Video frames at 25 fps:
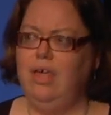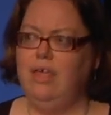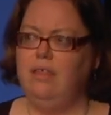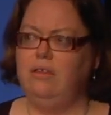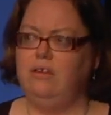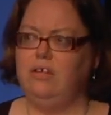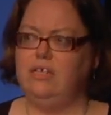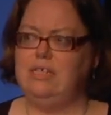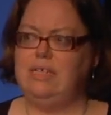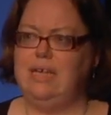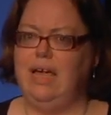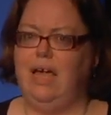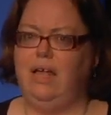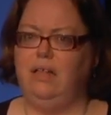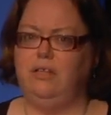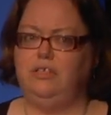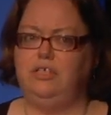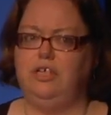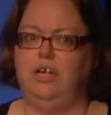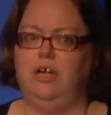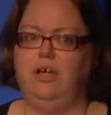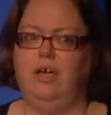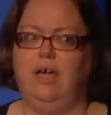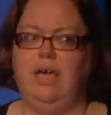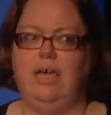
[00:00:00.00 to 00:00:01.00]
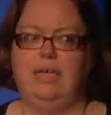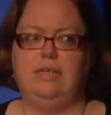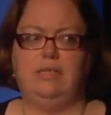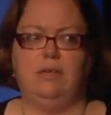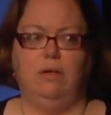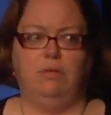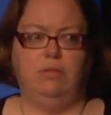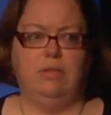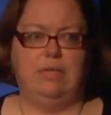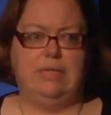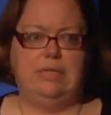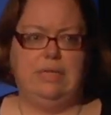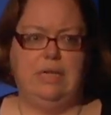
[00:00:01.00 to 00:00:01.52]
Nostalgia is
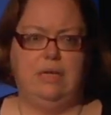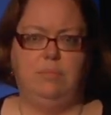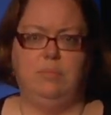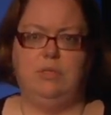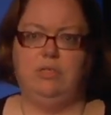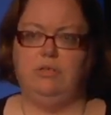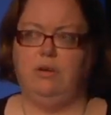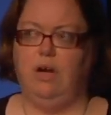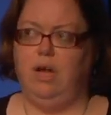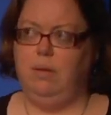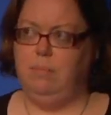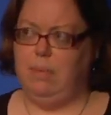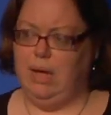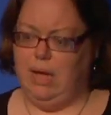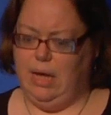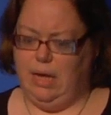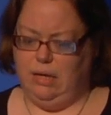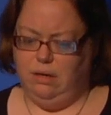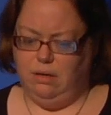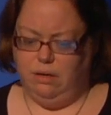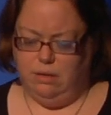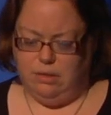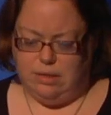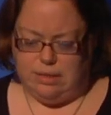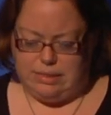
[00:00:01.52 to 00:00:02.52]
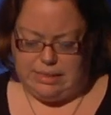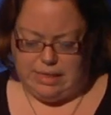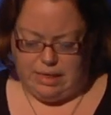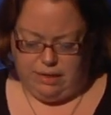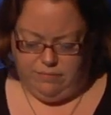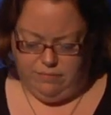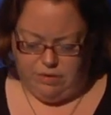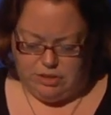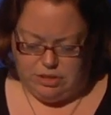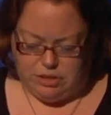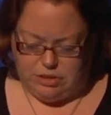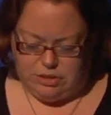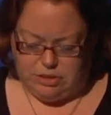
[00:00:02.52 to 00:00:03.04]
on the cinema screen and on the
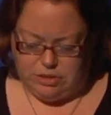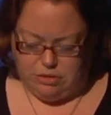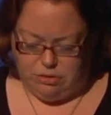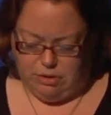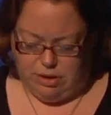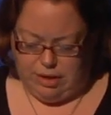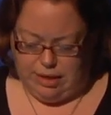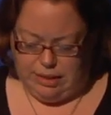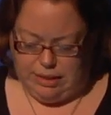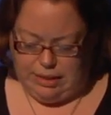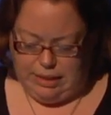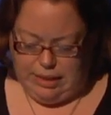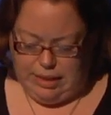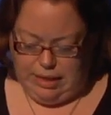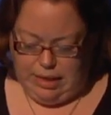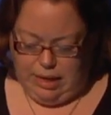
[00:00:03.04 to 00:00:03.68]
television screen.